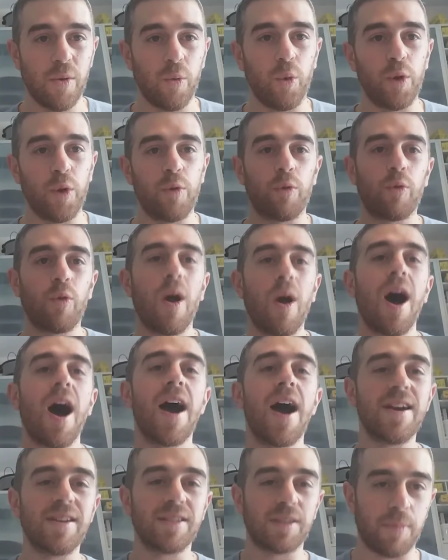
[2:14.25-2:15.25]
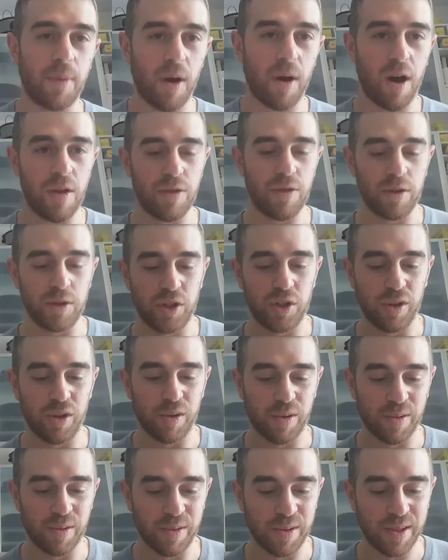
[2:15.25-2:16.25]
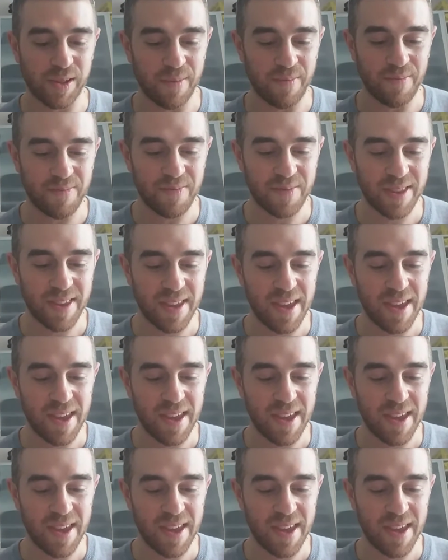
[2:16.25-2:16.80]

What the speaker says: would rise upon the Jews.